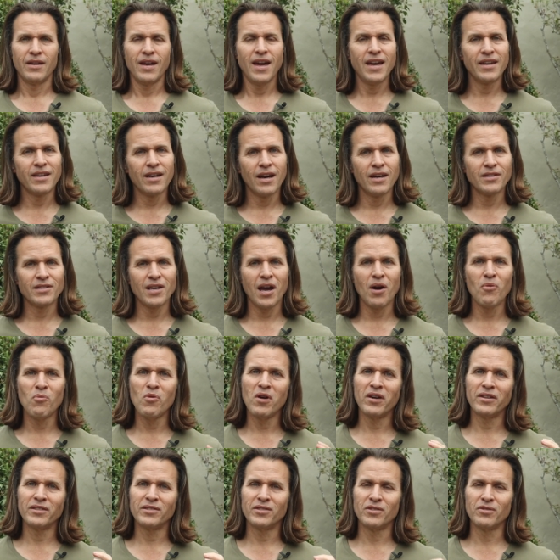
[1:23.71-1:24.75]
Hey guys, I
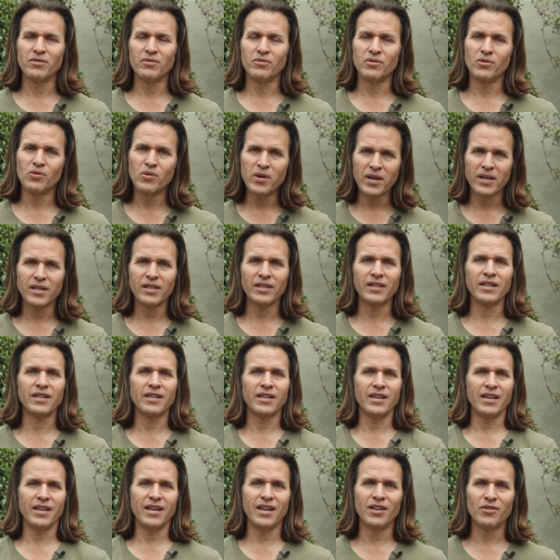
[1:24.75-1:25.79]
want to quickly
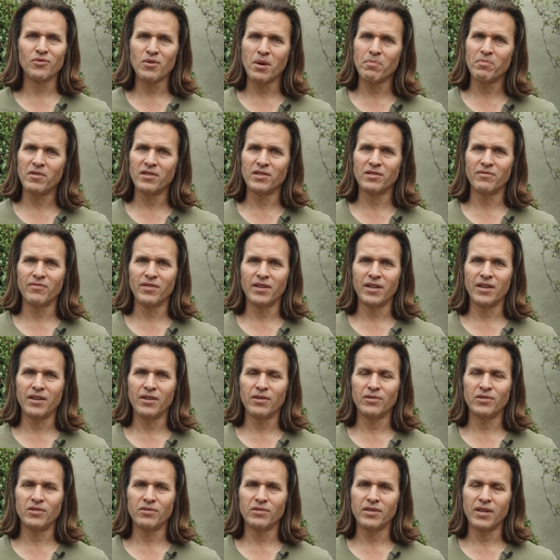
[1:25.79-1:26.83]
interrupt this
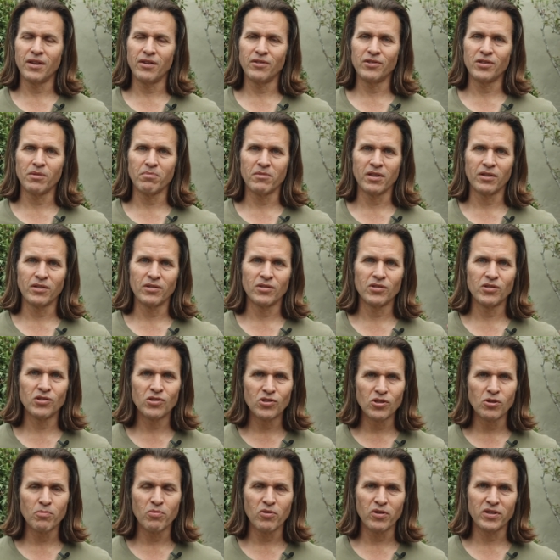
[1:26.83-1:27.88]
video to tell you something
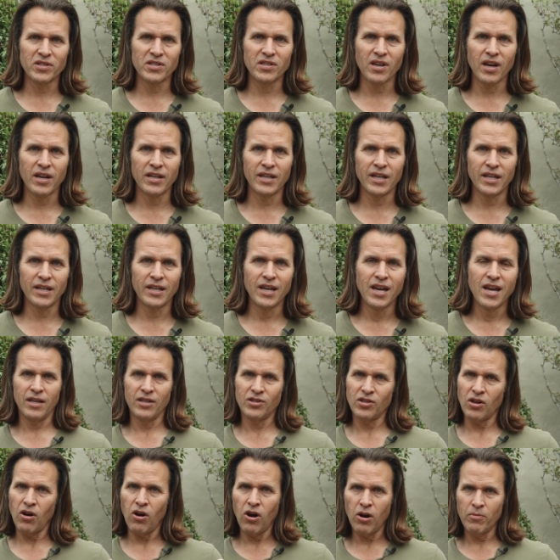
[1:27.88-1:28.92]
super exciting.
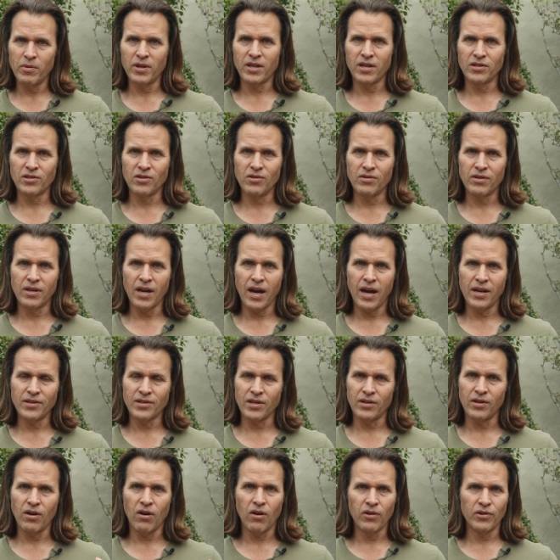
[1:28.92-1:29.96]
It's all because of you guys
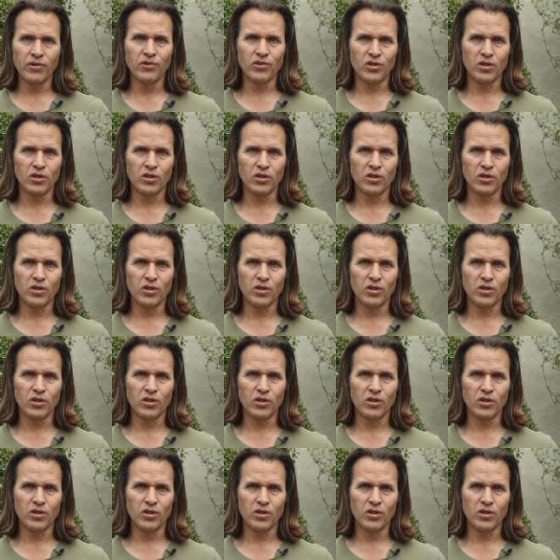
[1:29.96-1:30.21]
and all your